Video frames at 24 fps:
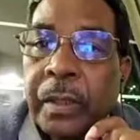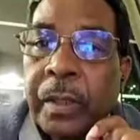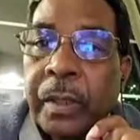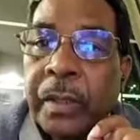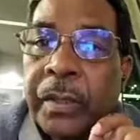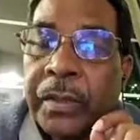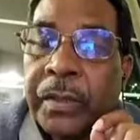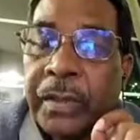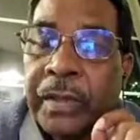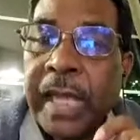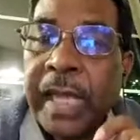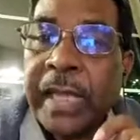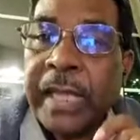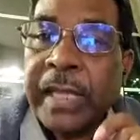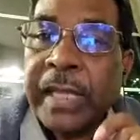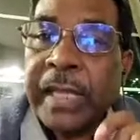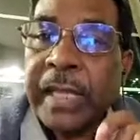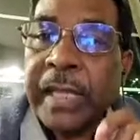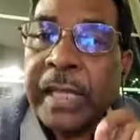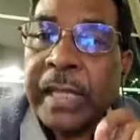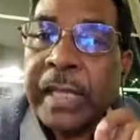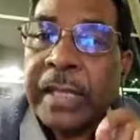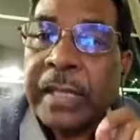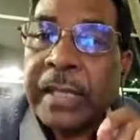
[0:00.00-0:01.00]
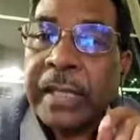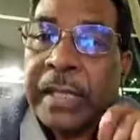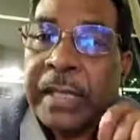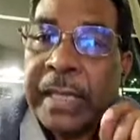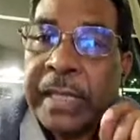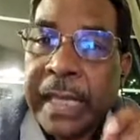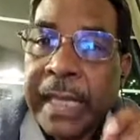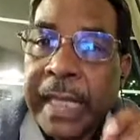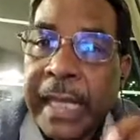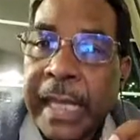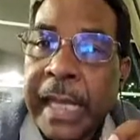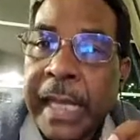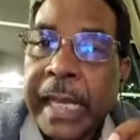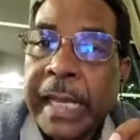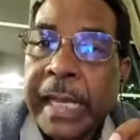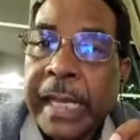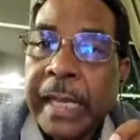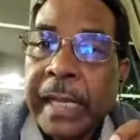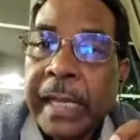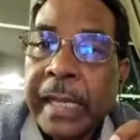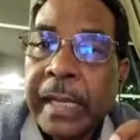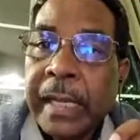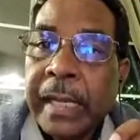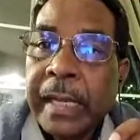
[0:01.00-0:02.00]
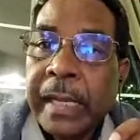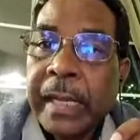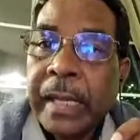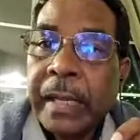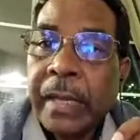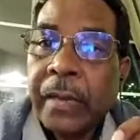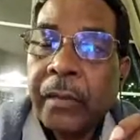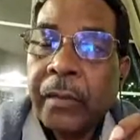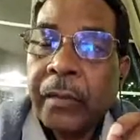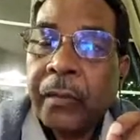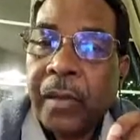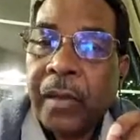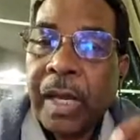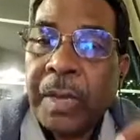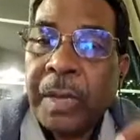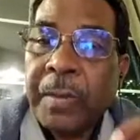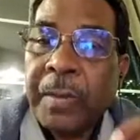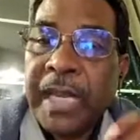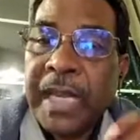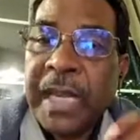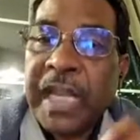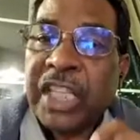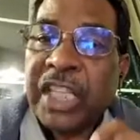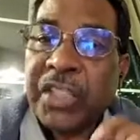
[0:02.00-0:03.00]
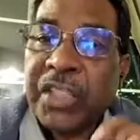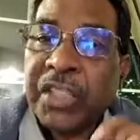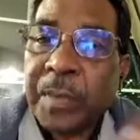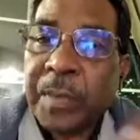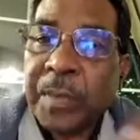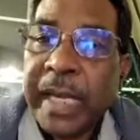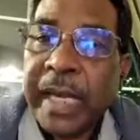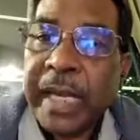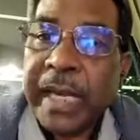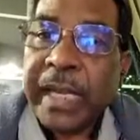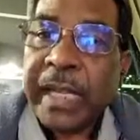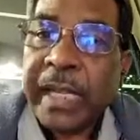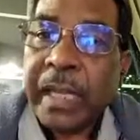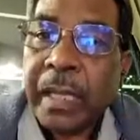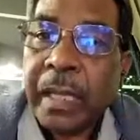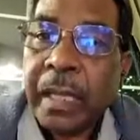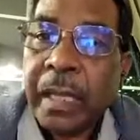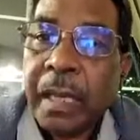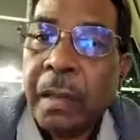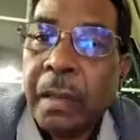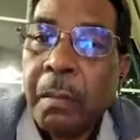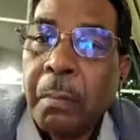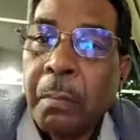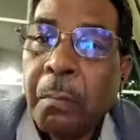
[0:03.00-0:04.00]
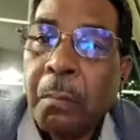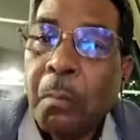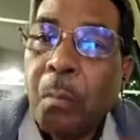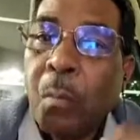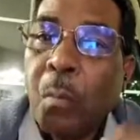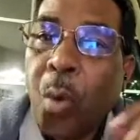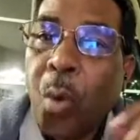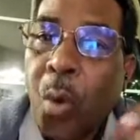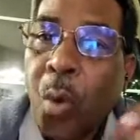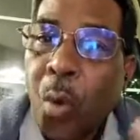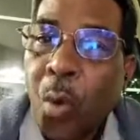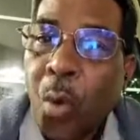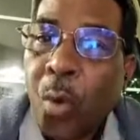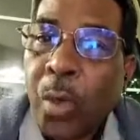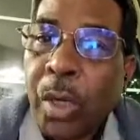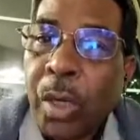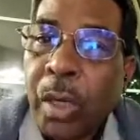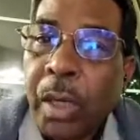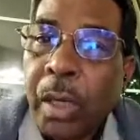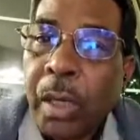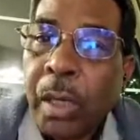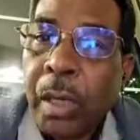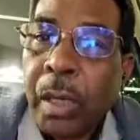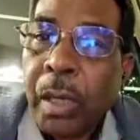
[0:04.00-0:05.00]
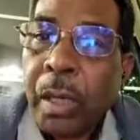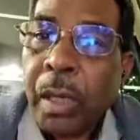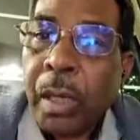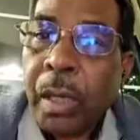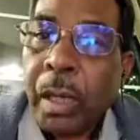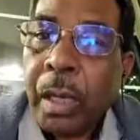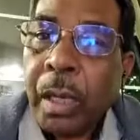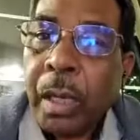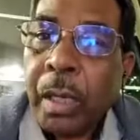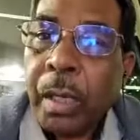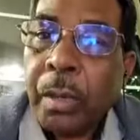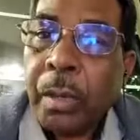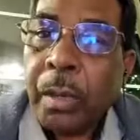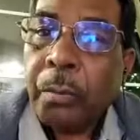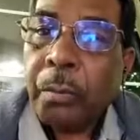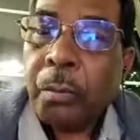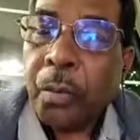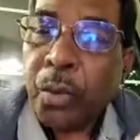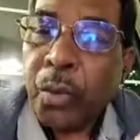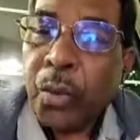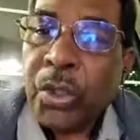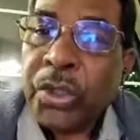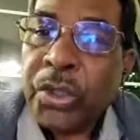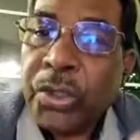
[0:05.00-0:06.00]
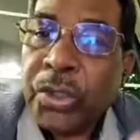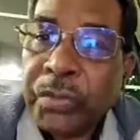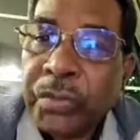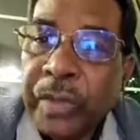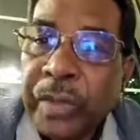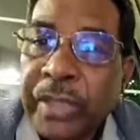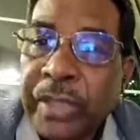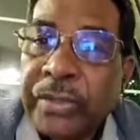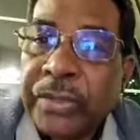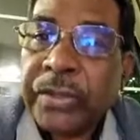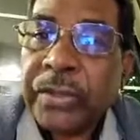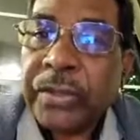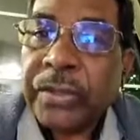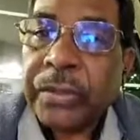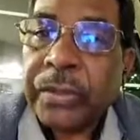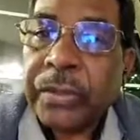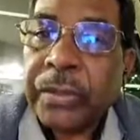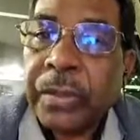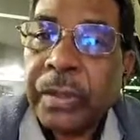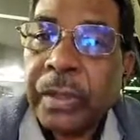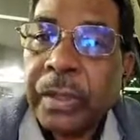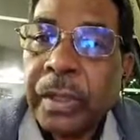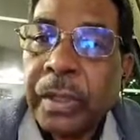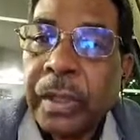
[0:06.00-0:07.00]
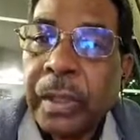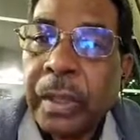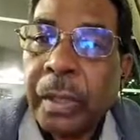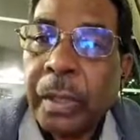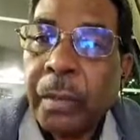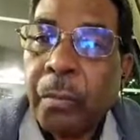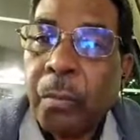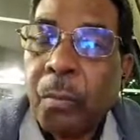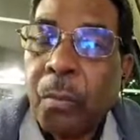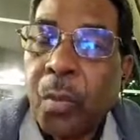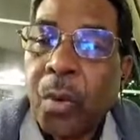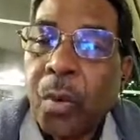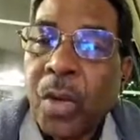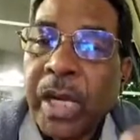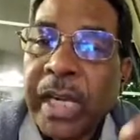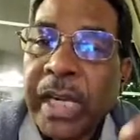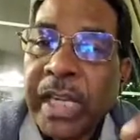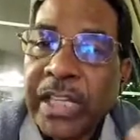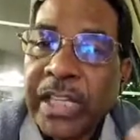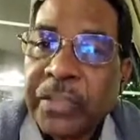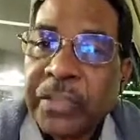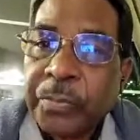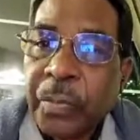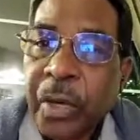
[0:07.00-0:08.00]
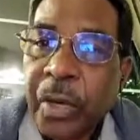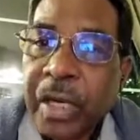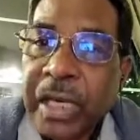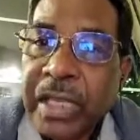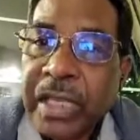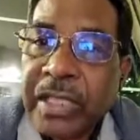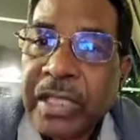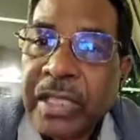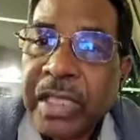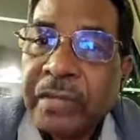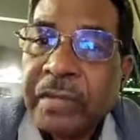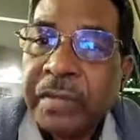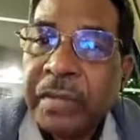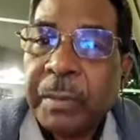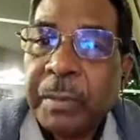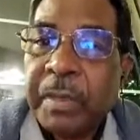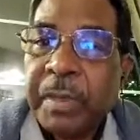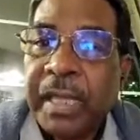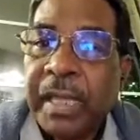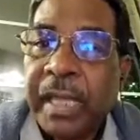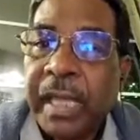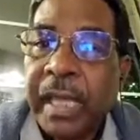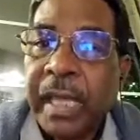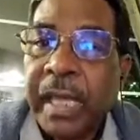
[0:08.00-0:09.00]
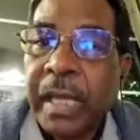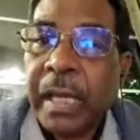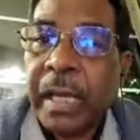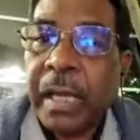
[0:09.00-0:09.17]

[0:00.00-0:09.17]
then they will be spreading more mood swings, more despondency will be there,